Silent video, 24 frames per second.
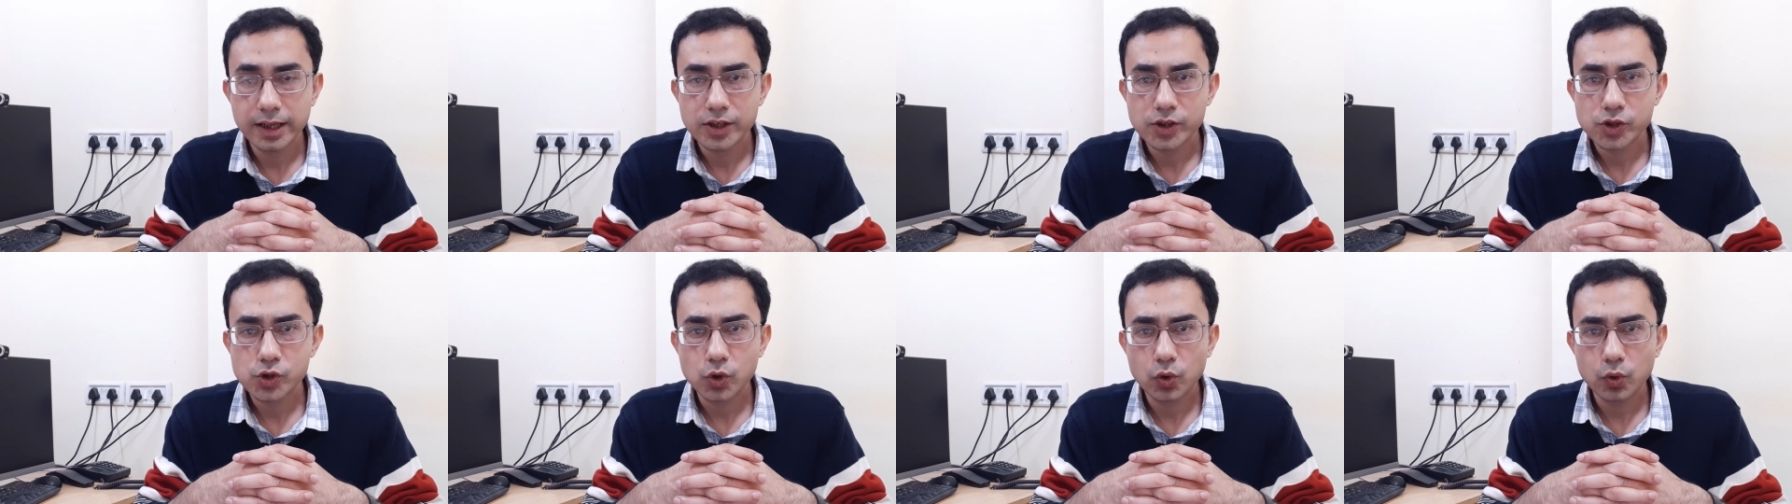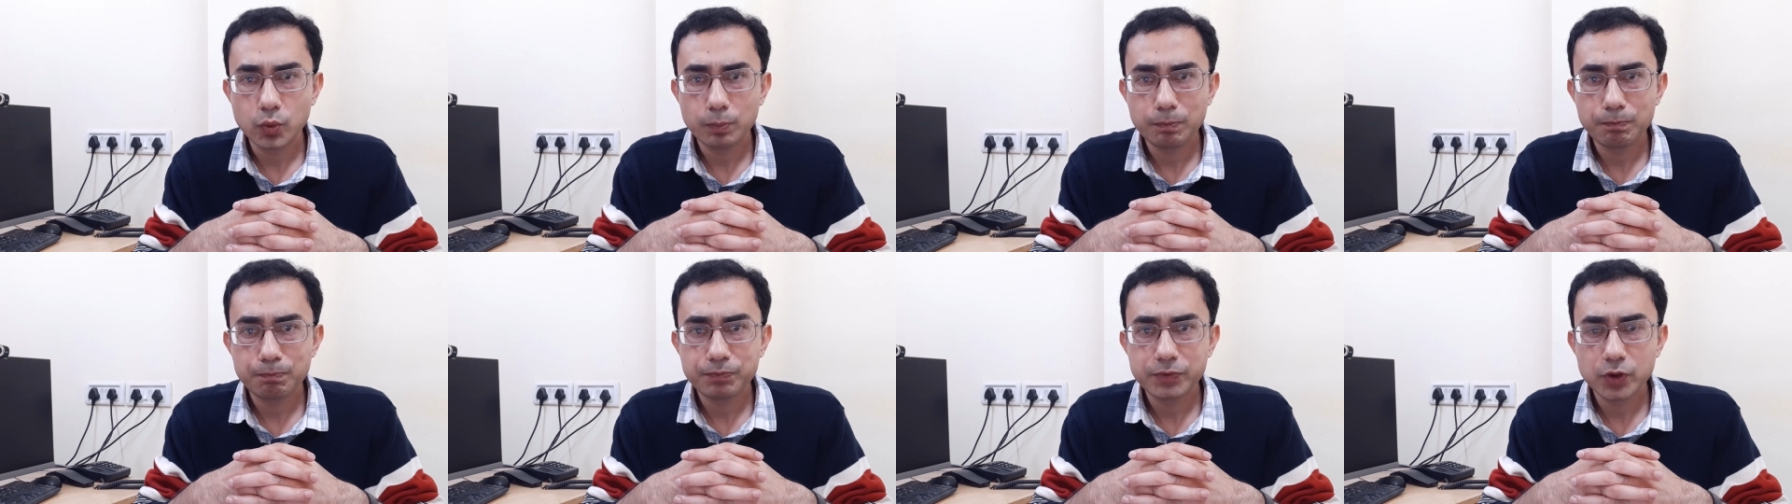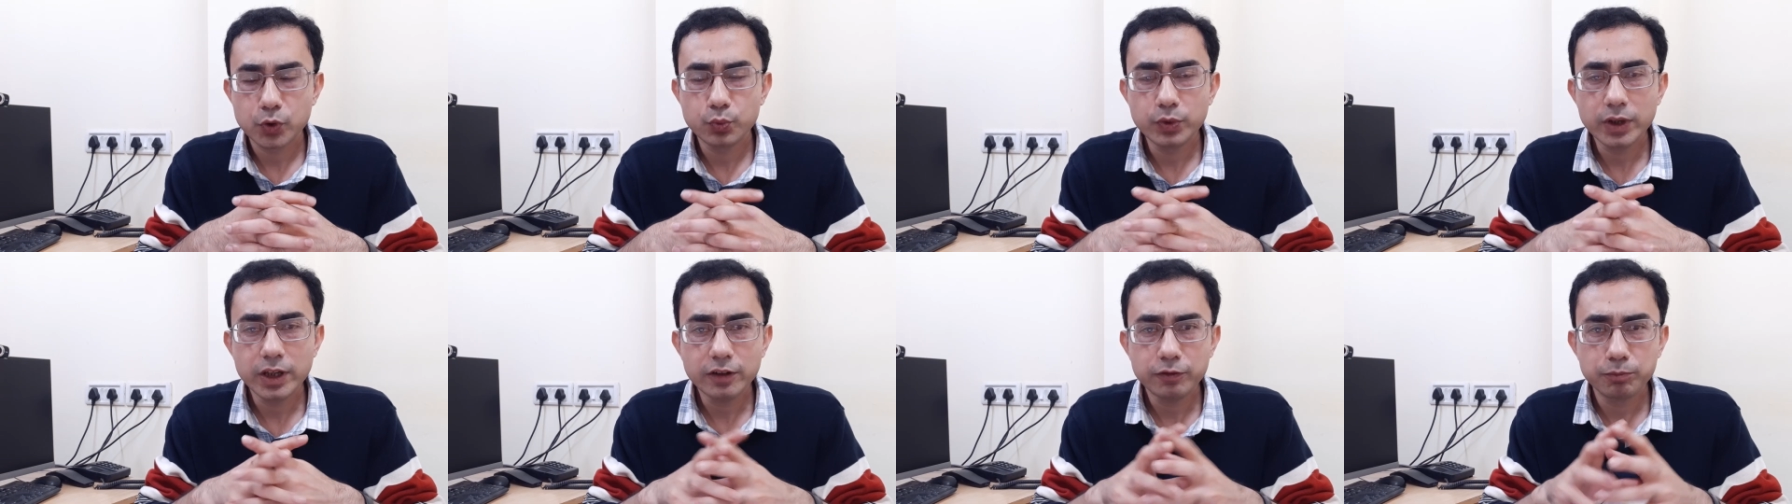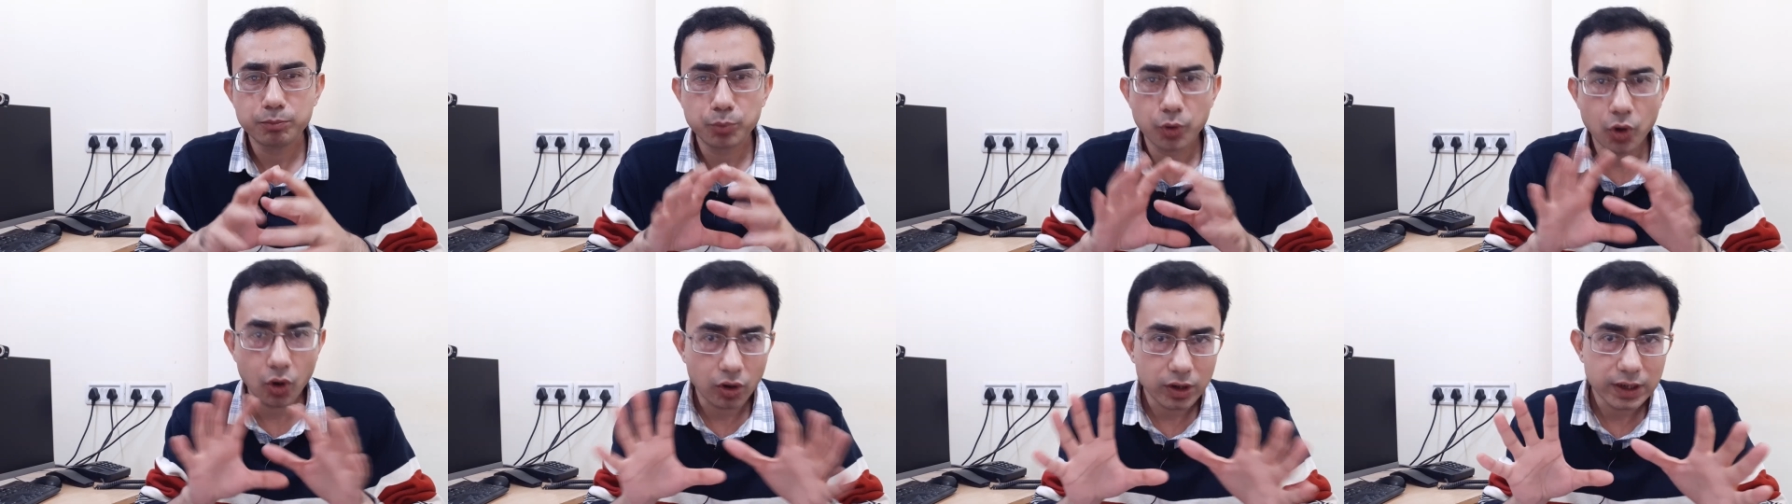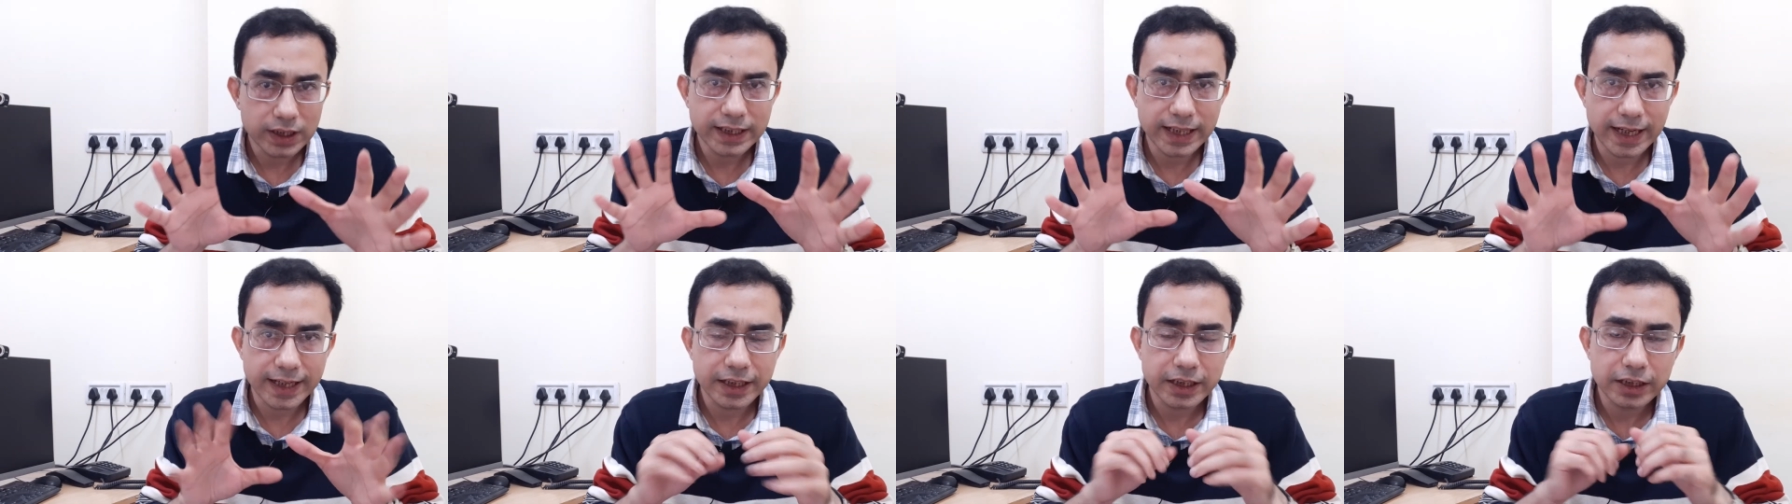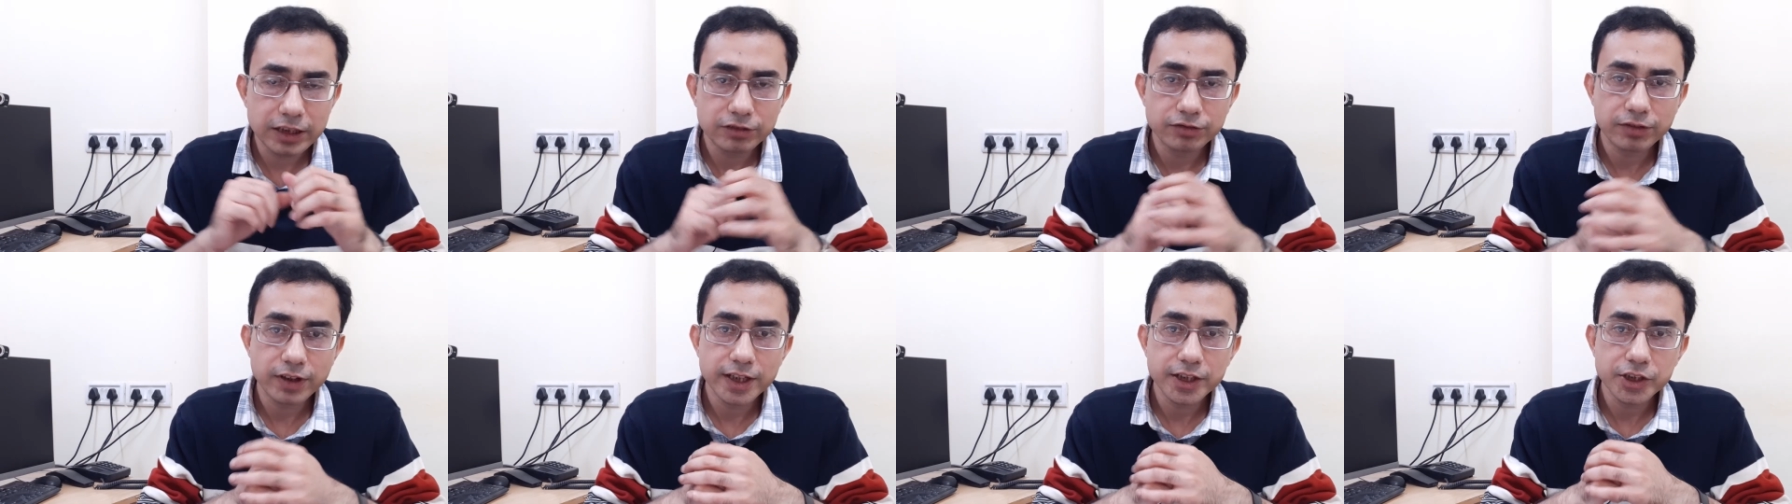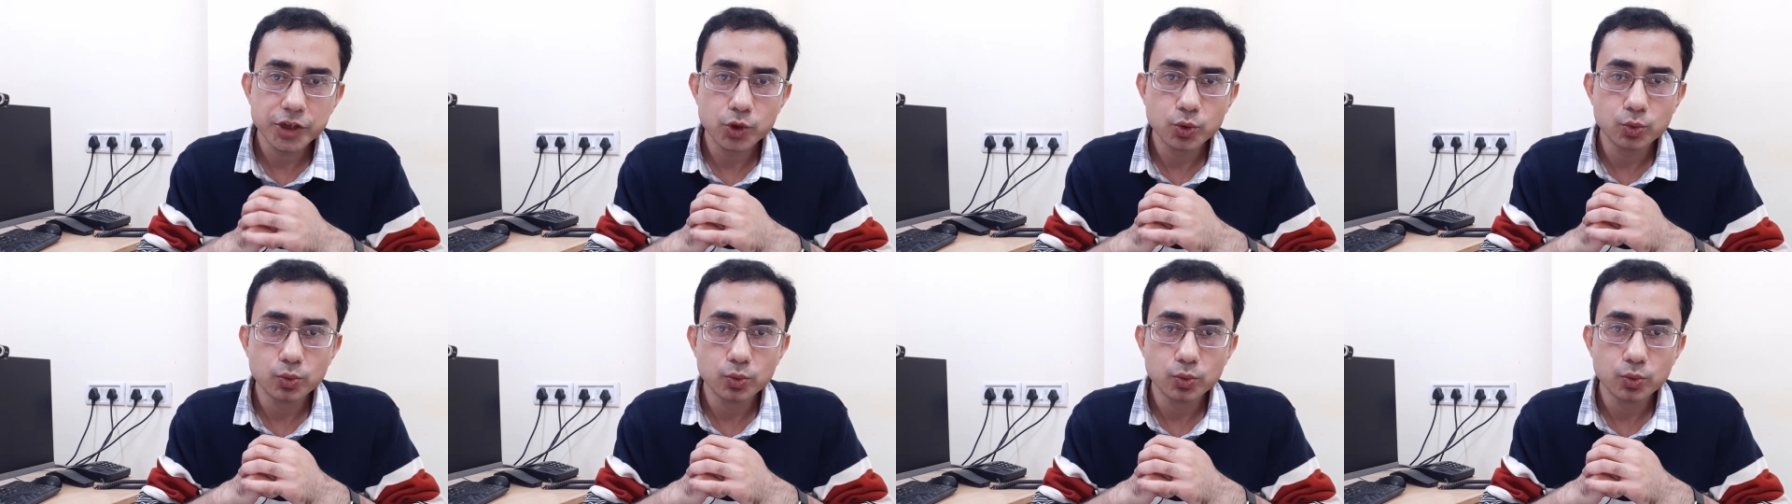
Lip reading: So we have broadly identified